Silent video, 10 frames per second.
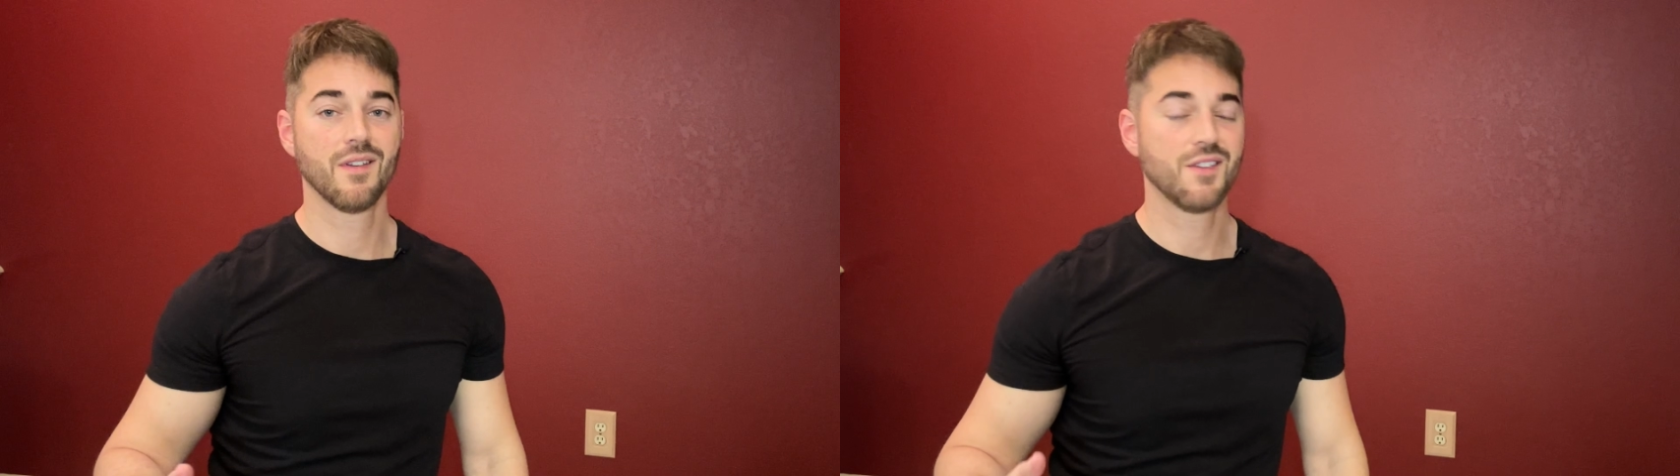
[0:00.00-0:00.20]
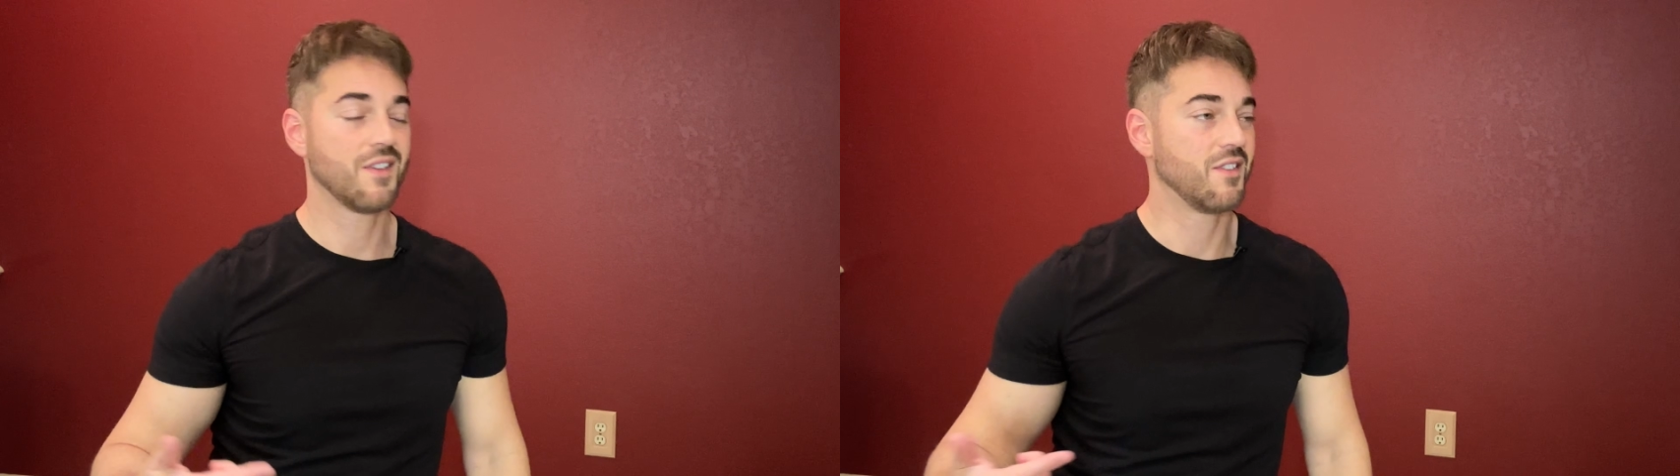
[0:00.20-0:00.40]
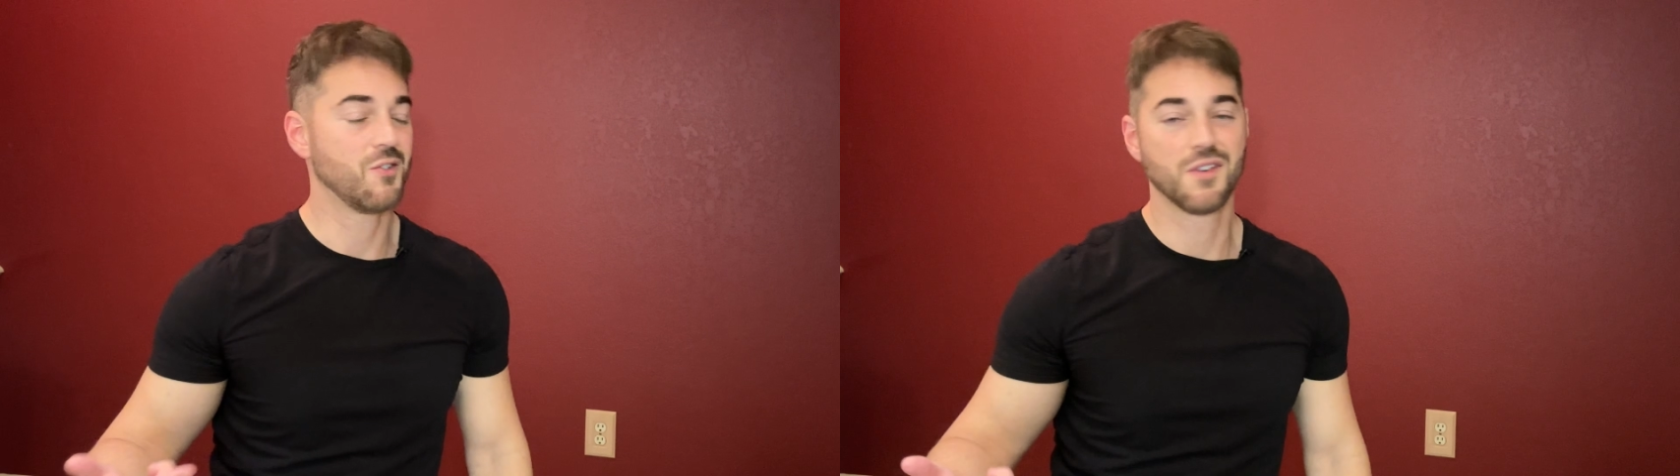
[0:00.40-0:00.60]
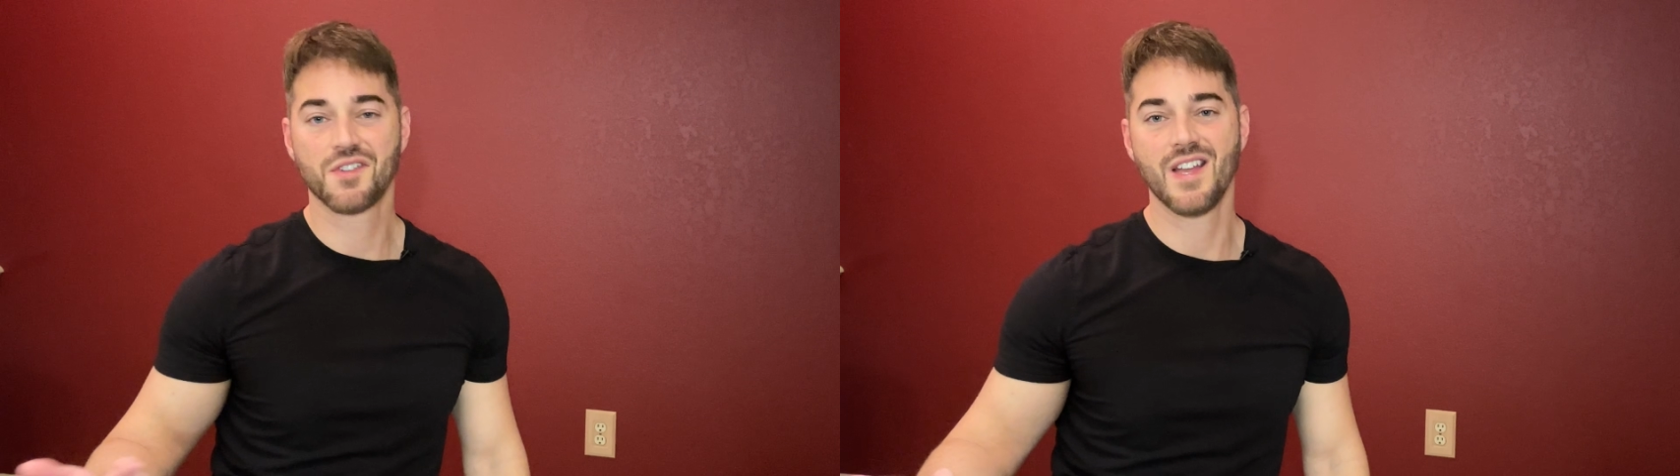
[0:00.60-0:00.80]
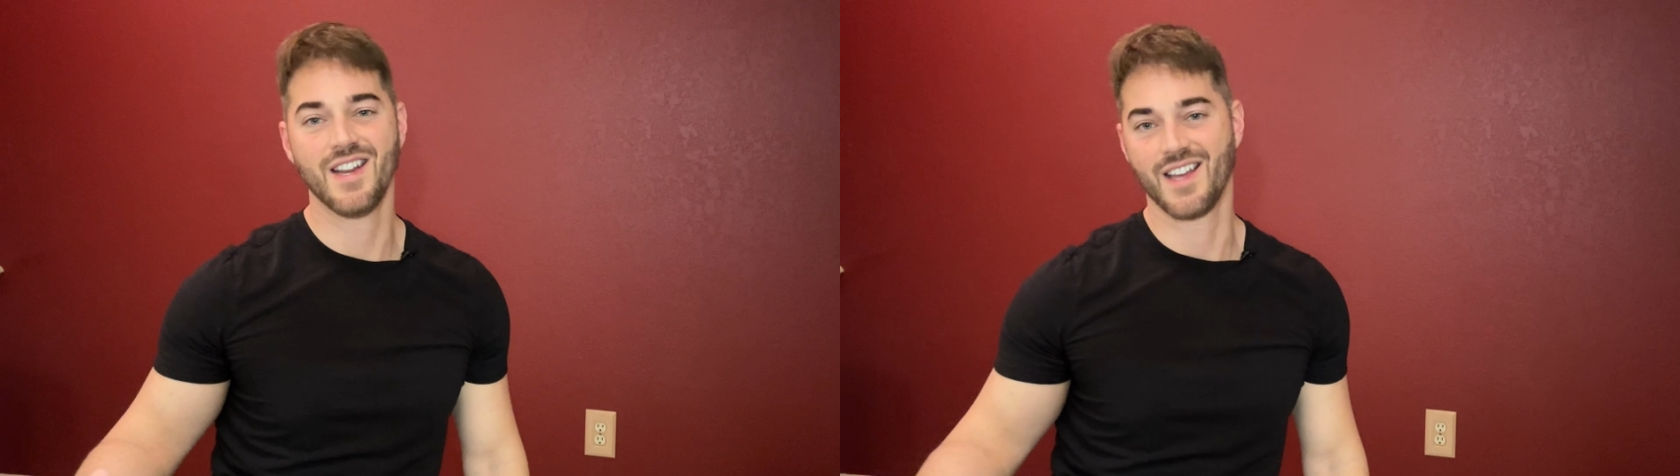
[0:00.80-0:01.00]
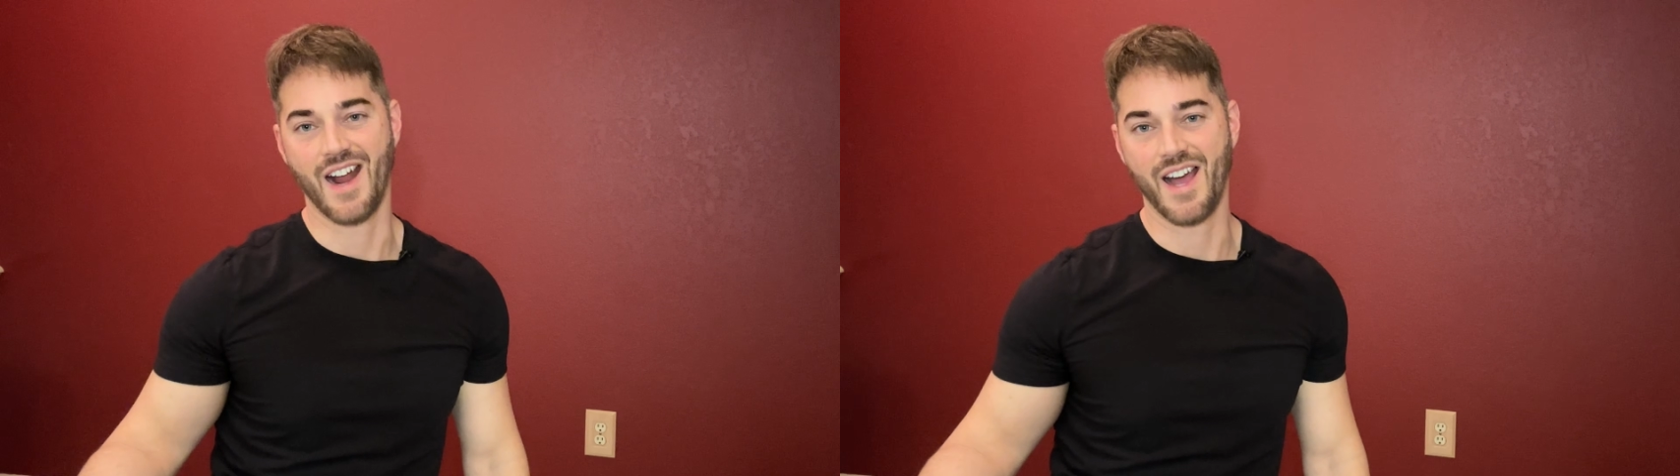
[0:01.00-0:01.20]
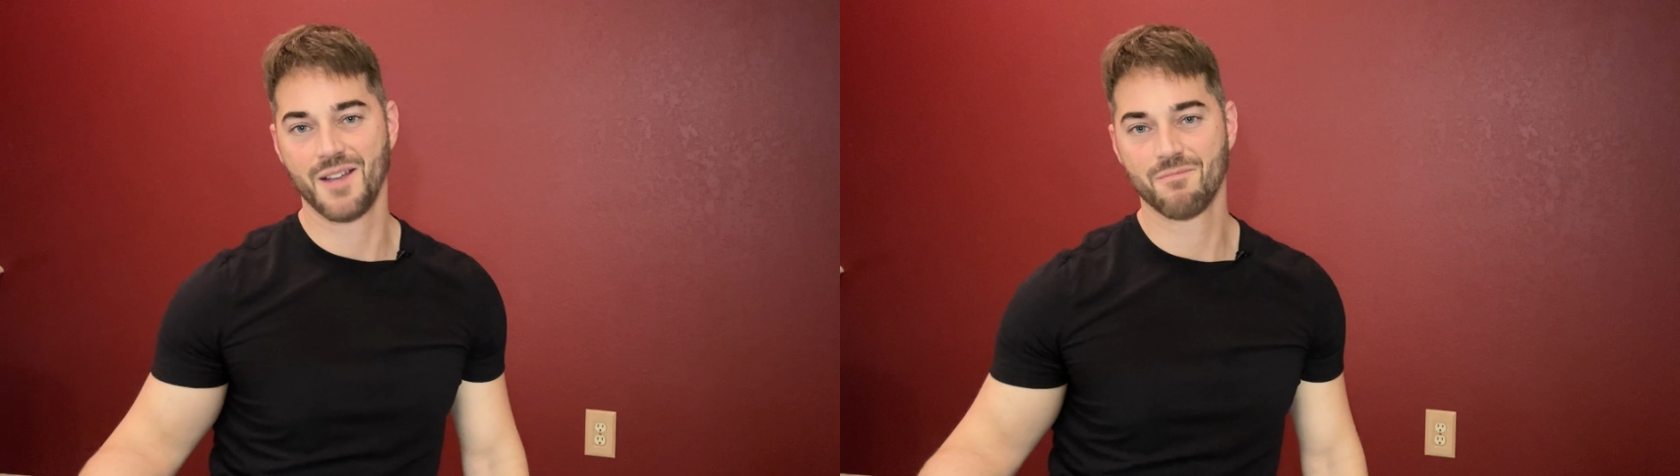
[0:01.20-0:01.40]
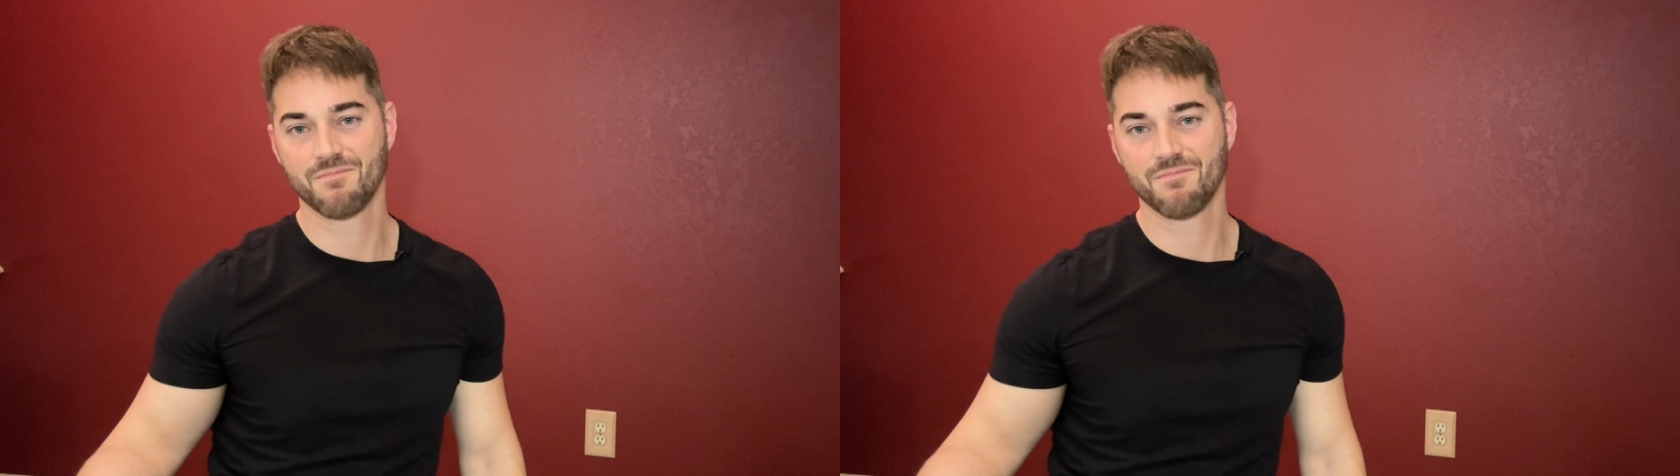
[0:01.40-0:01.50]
since you're just hitting an eye.